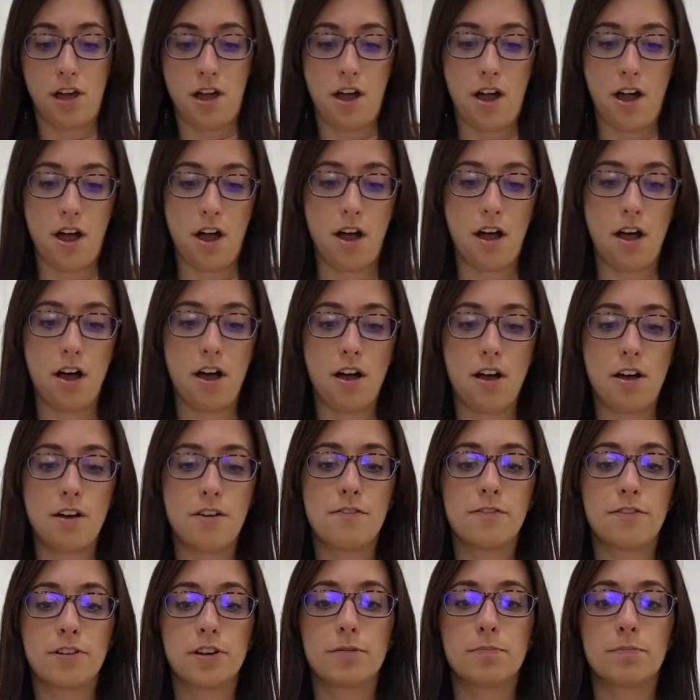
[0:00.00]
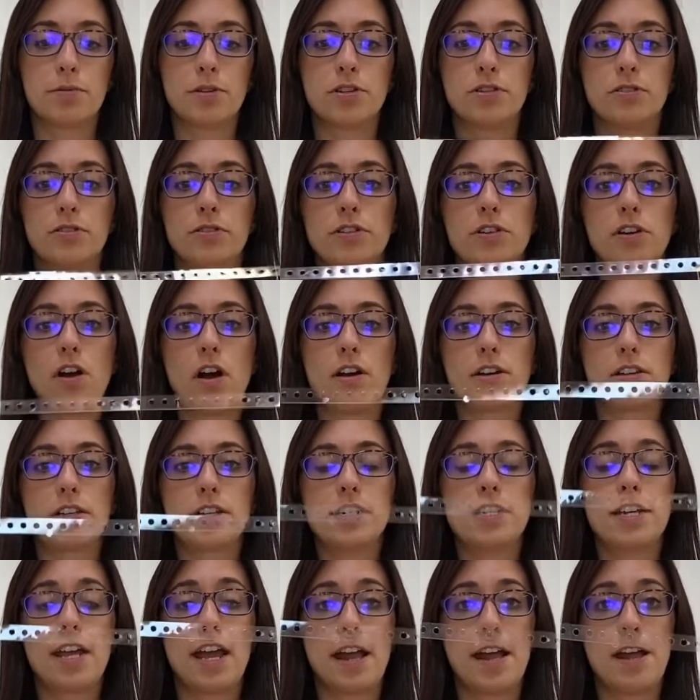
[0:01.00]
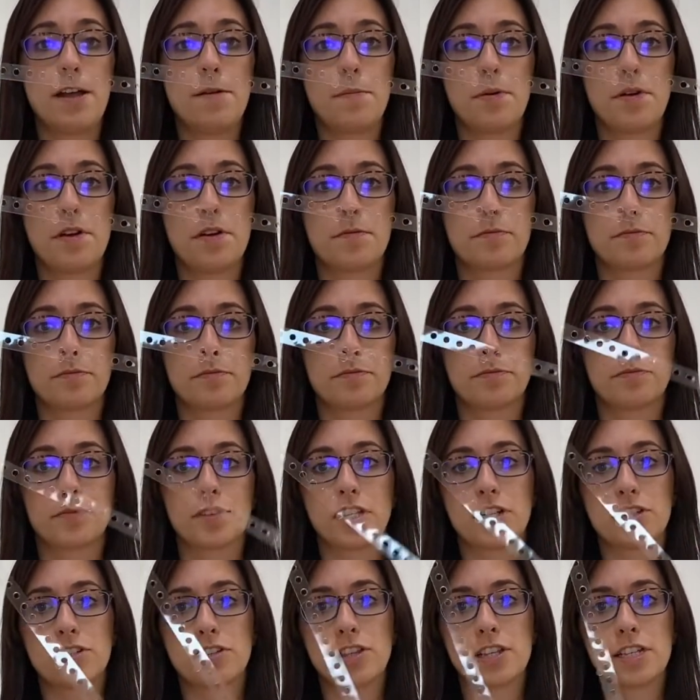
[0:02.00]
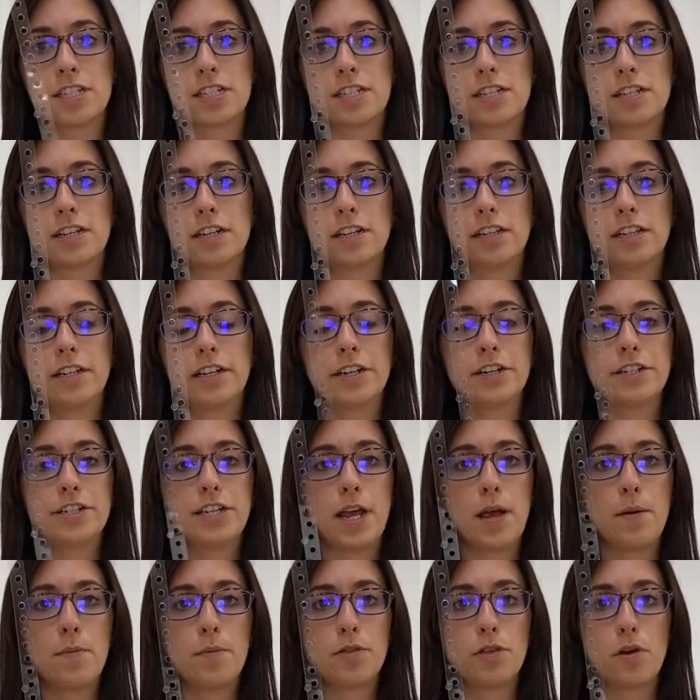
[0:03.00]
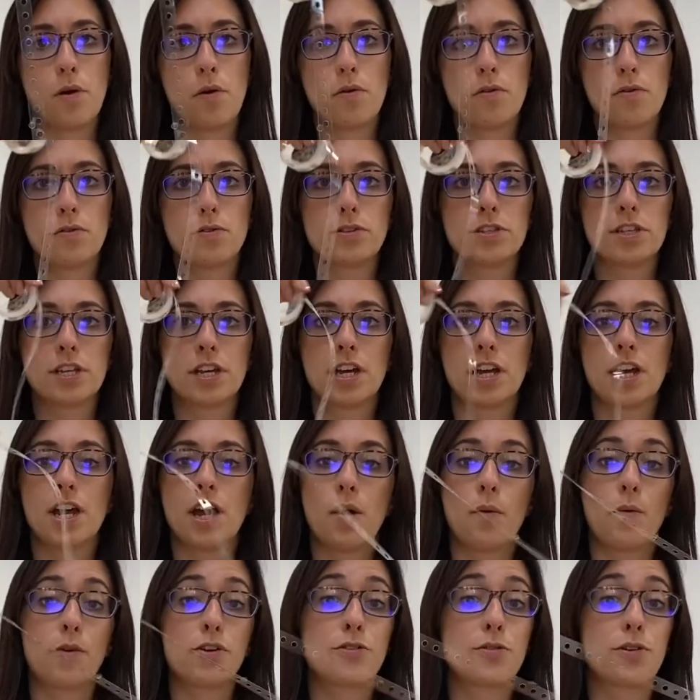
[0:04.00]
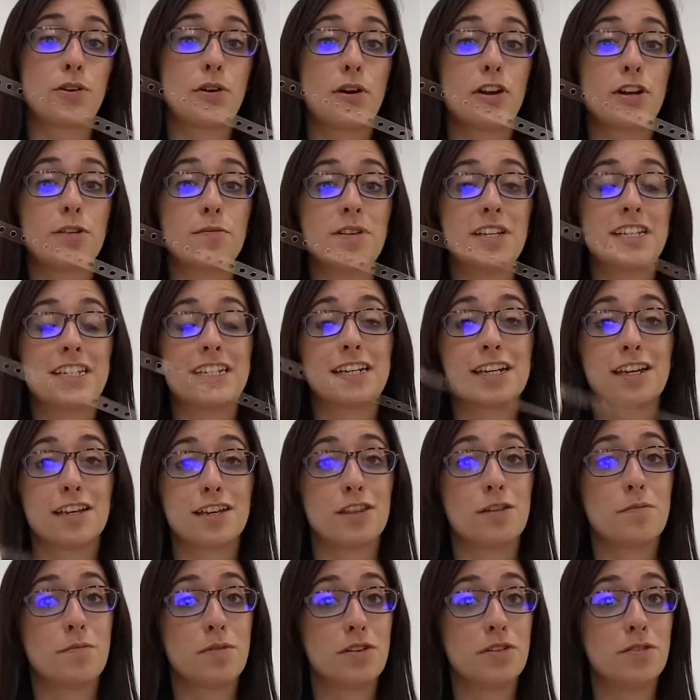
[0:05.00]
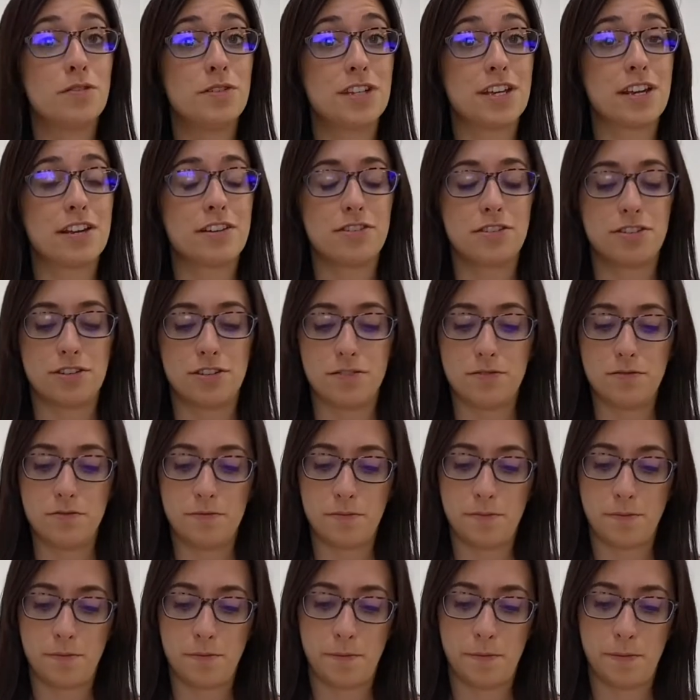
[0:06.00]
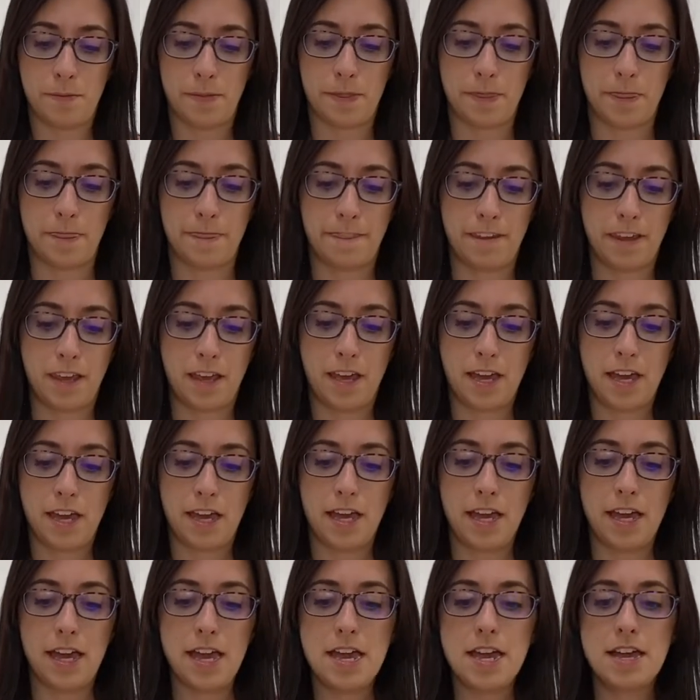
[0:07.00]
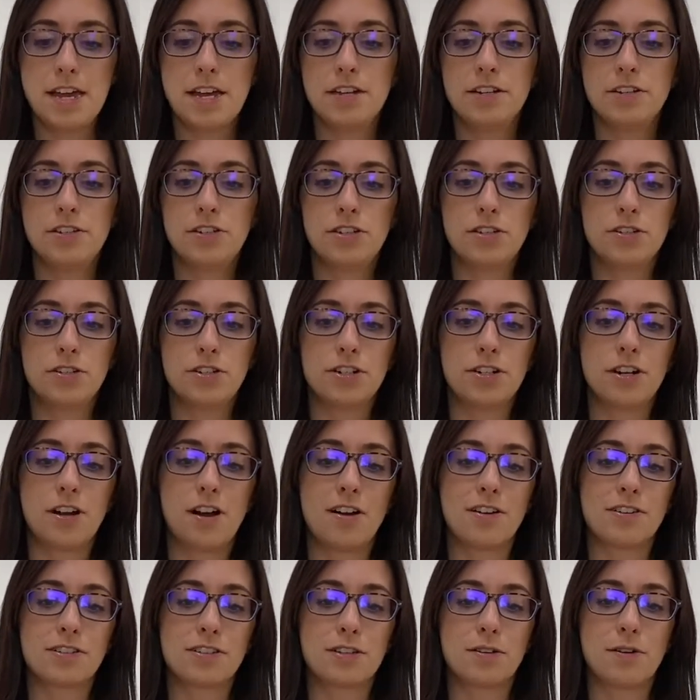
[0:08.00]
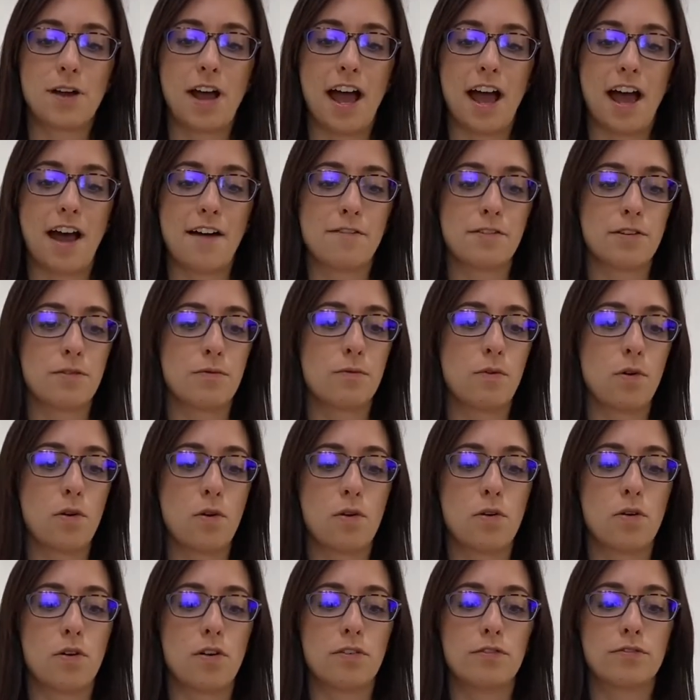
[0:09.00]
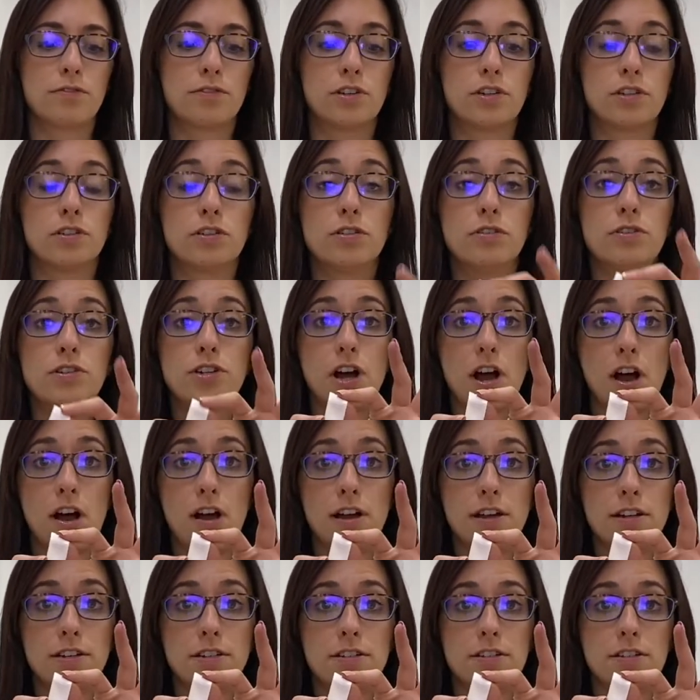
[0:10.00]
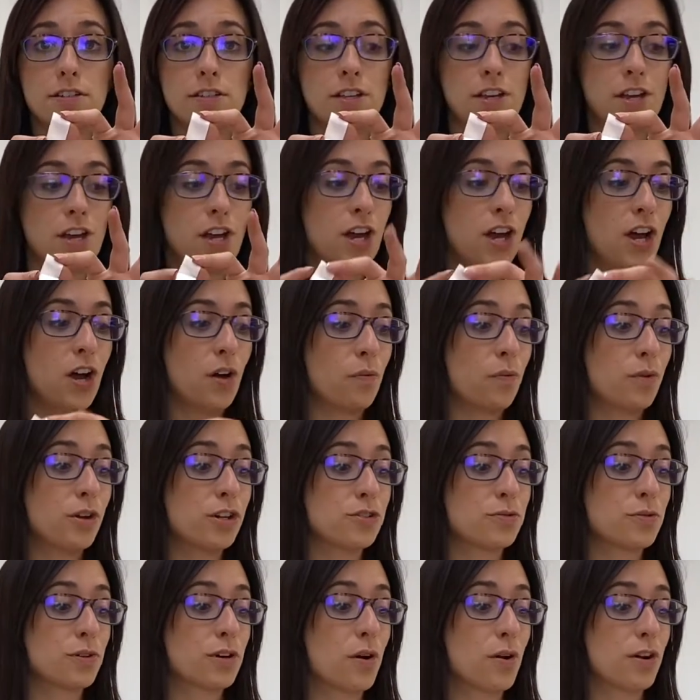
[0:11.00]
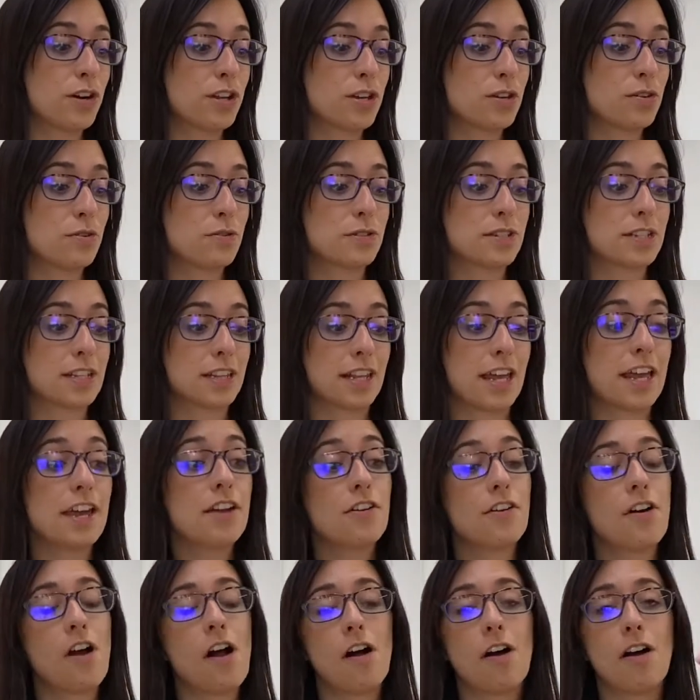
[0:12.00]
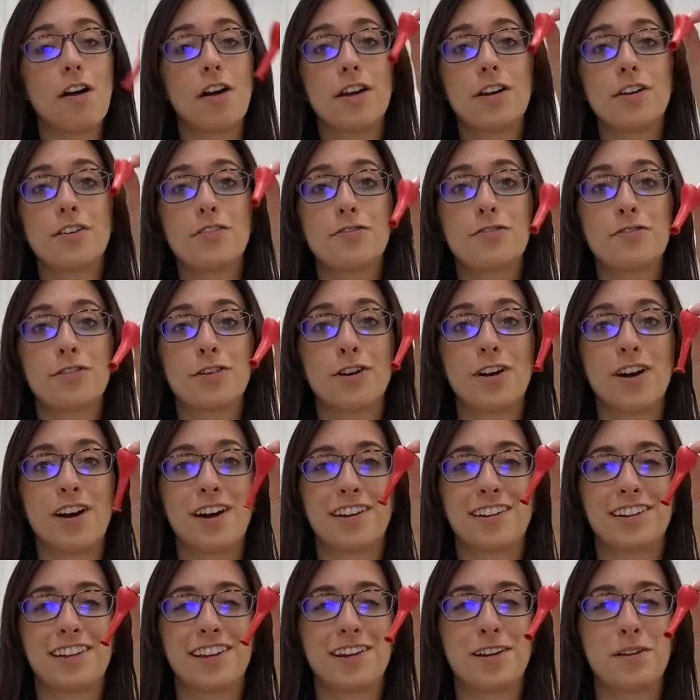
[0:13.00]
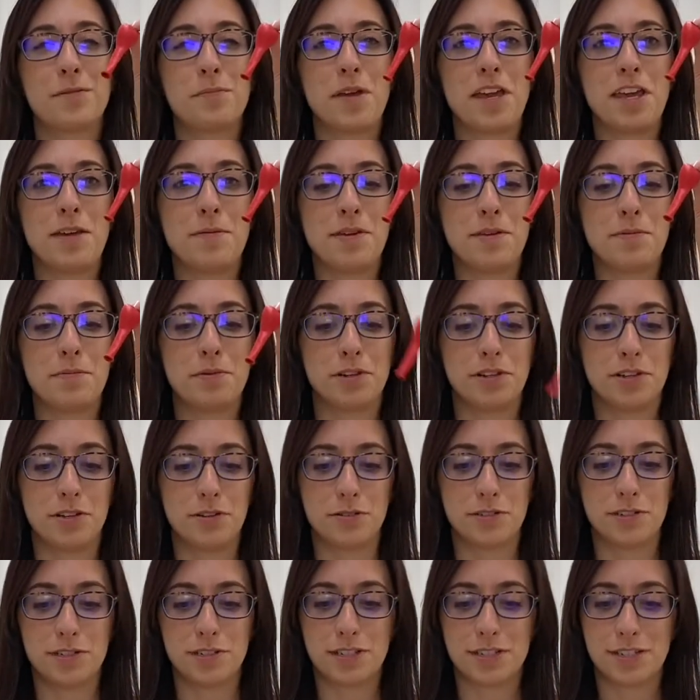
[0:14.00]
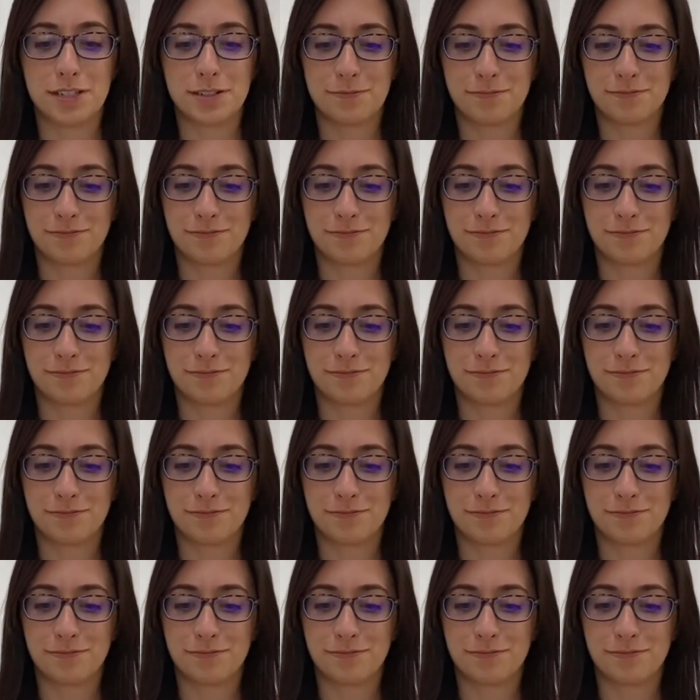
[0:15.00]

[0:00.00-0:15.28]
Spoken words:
of balloon garland tape. So this is a clear tape with holes, which we're going to be sticking the balloons into. And you should also have a roll of glue dots, which we're going to use later on for our little baby balloons.